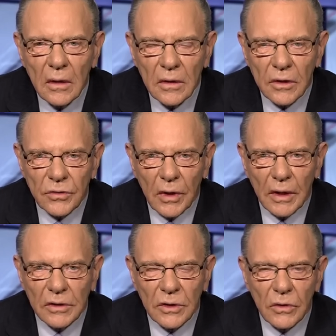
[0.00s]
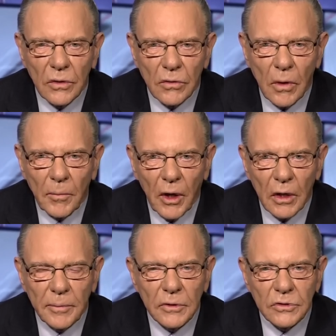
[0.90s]
the Israelis are doing a
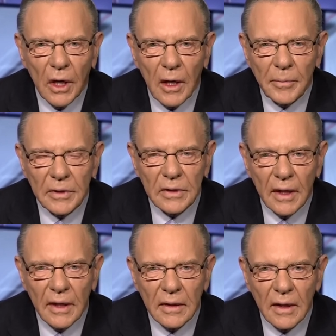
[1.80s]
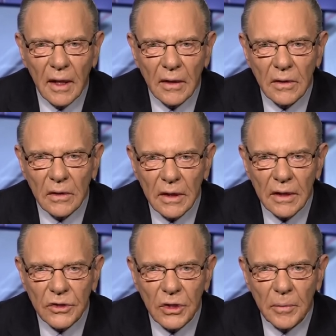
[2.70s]
remarkable job in taking down the
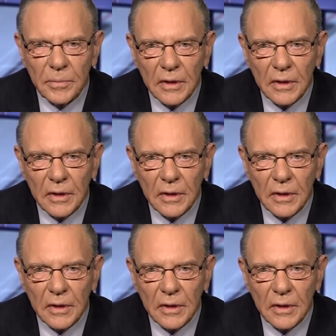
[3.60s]
leadership